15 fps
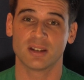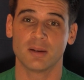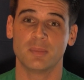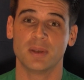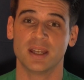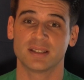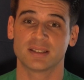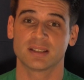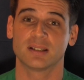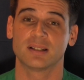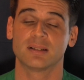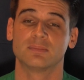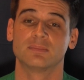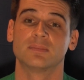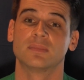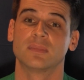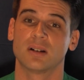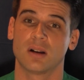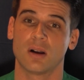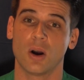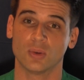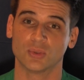that are a bit
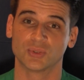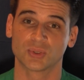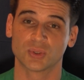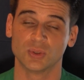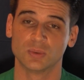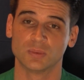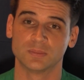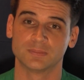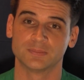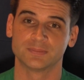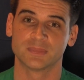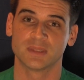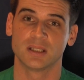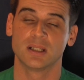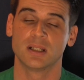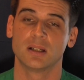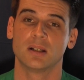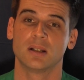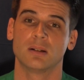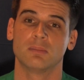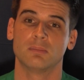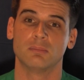old school,
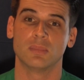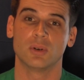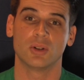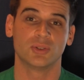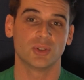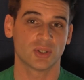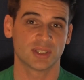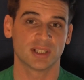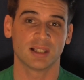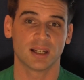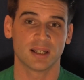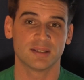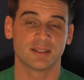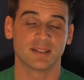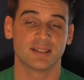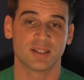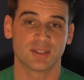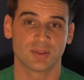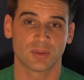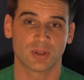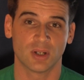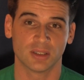not aligned to the
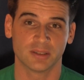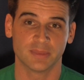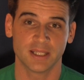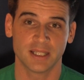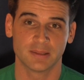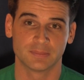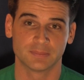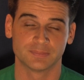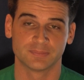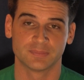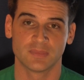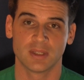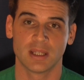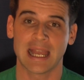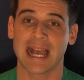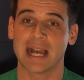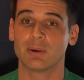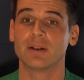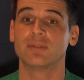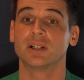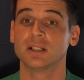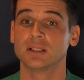digital economy.
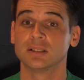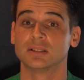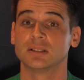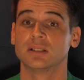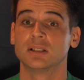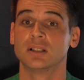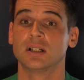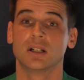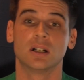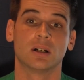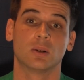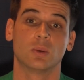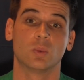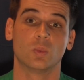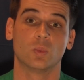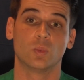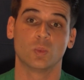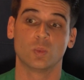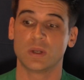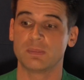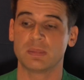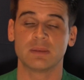However,
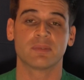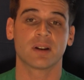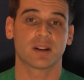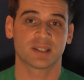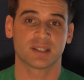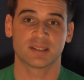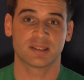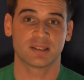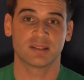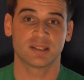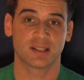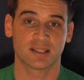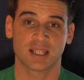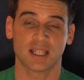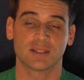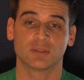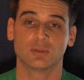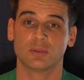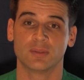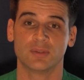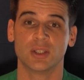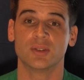we've been very su successful
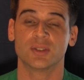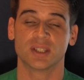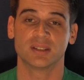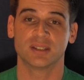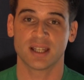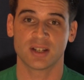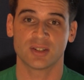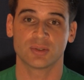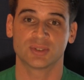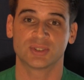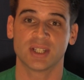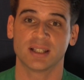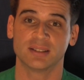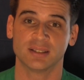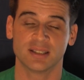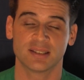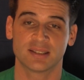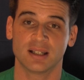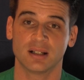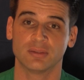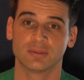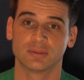with using the actual standard
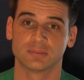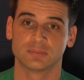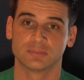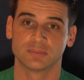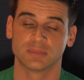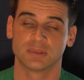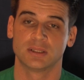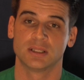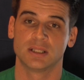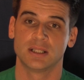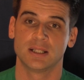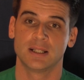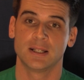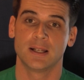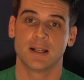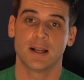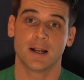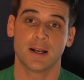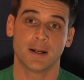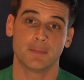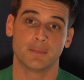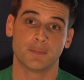itself.
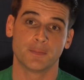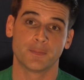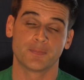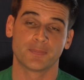Um,